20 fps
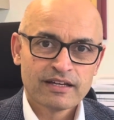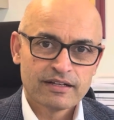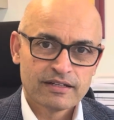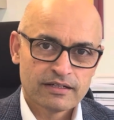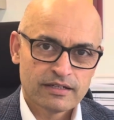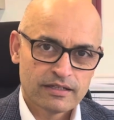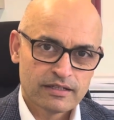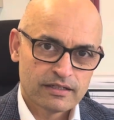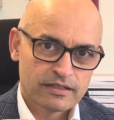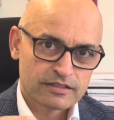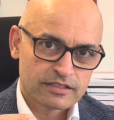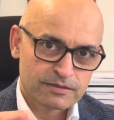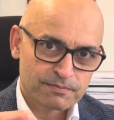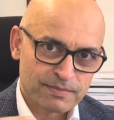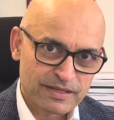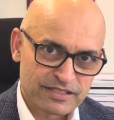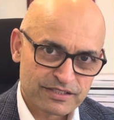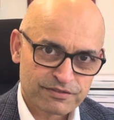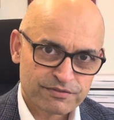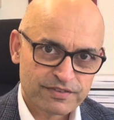a
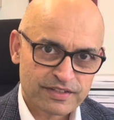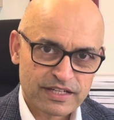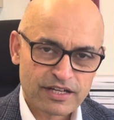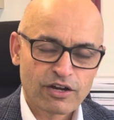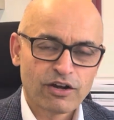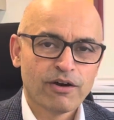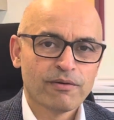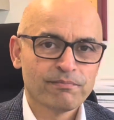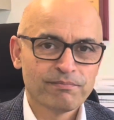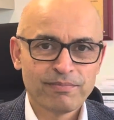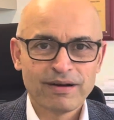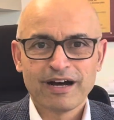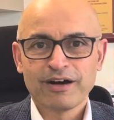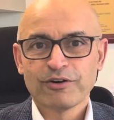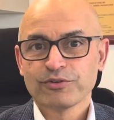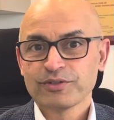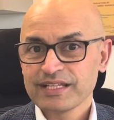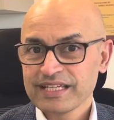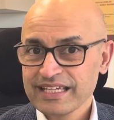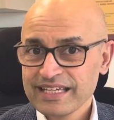specific compound
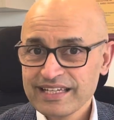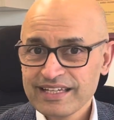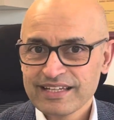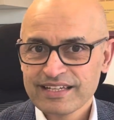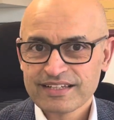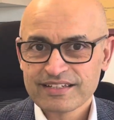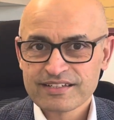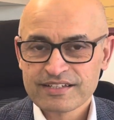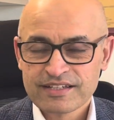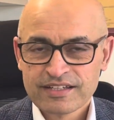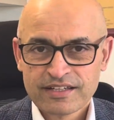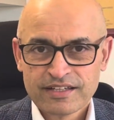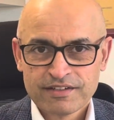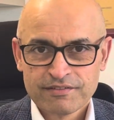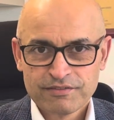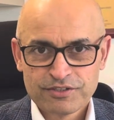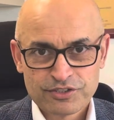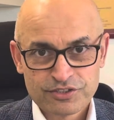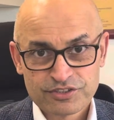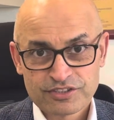in it,
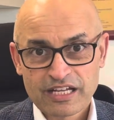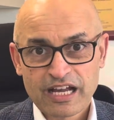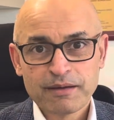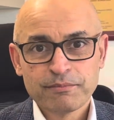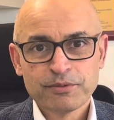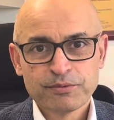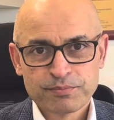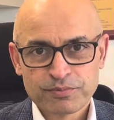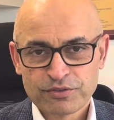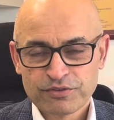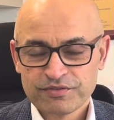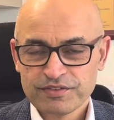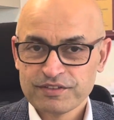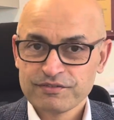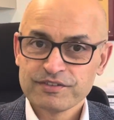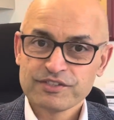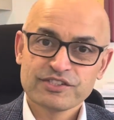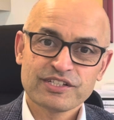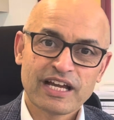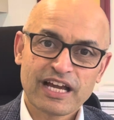which is ibuprofen,
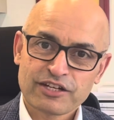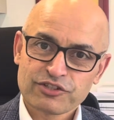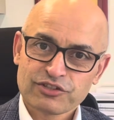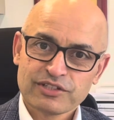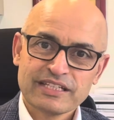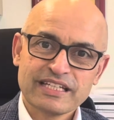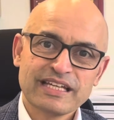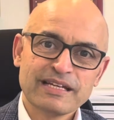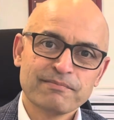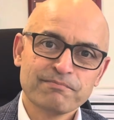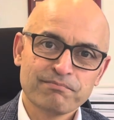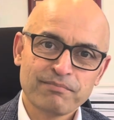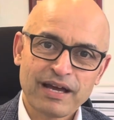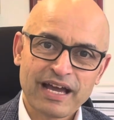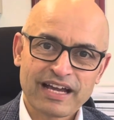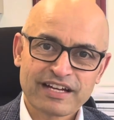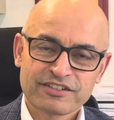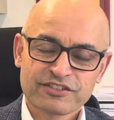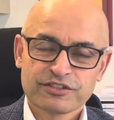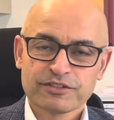which actually
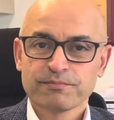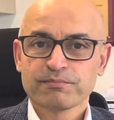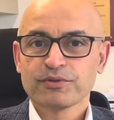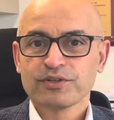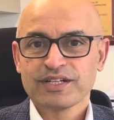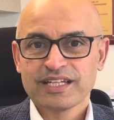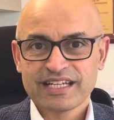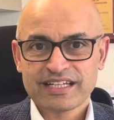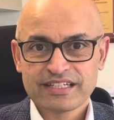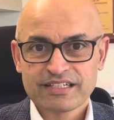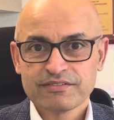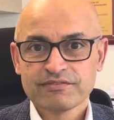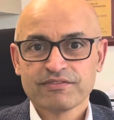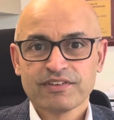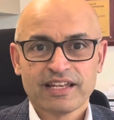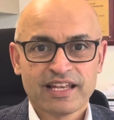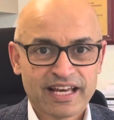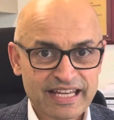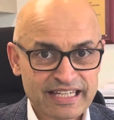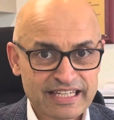impacts the protective
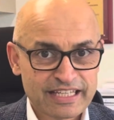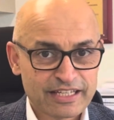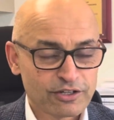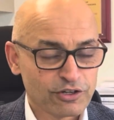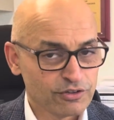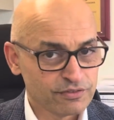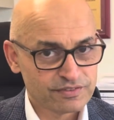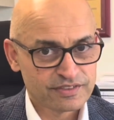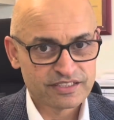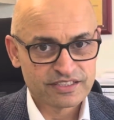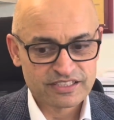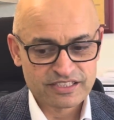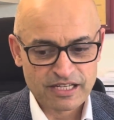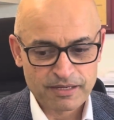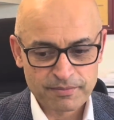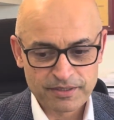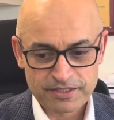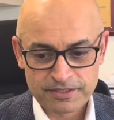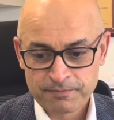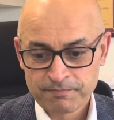lining of the
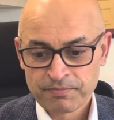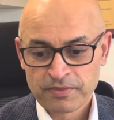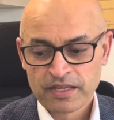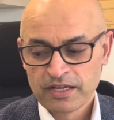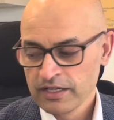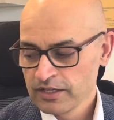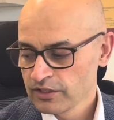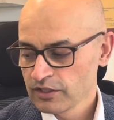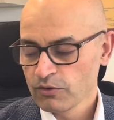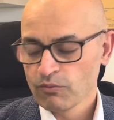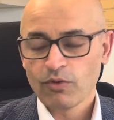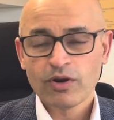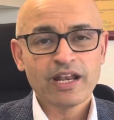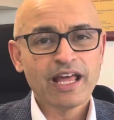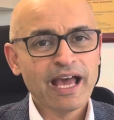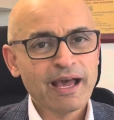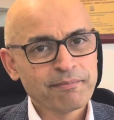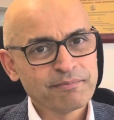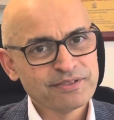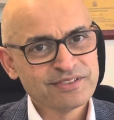stomach. Now, what
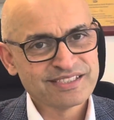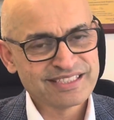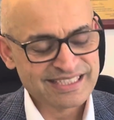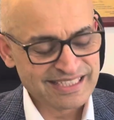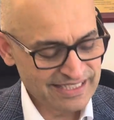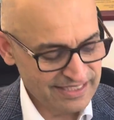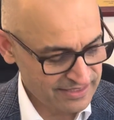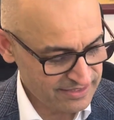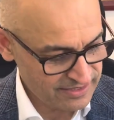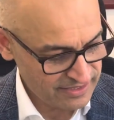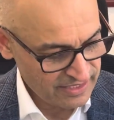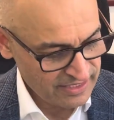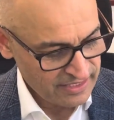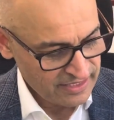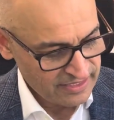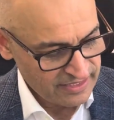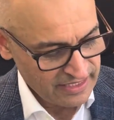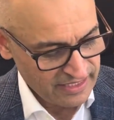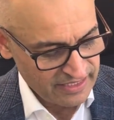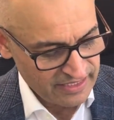happens is
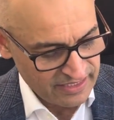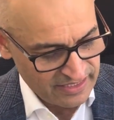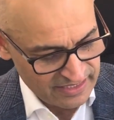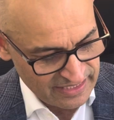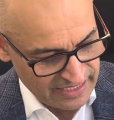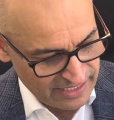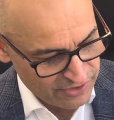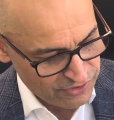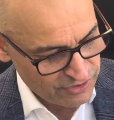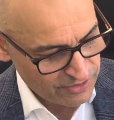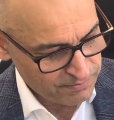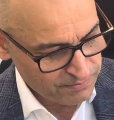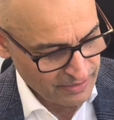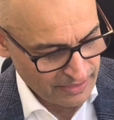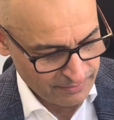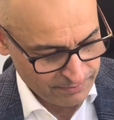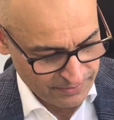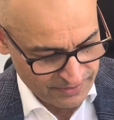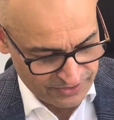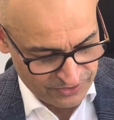that in a gastric
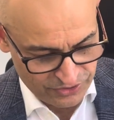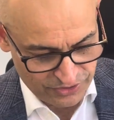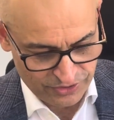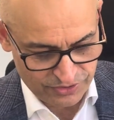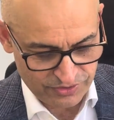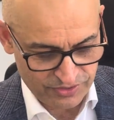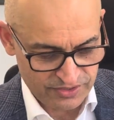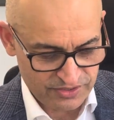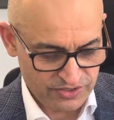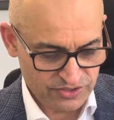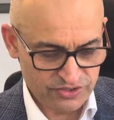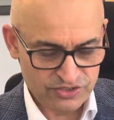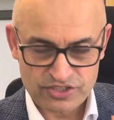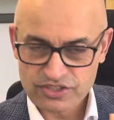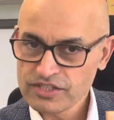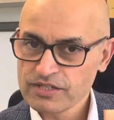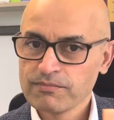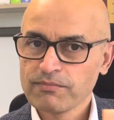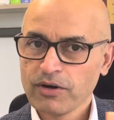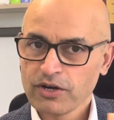bypass surgery, this is just
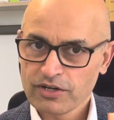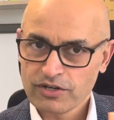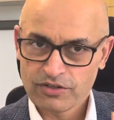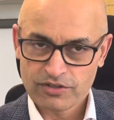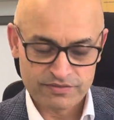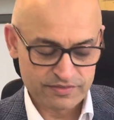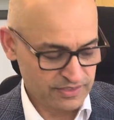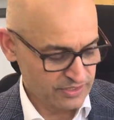a model of the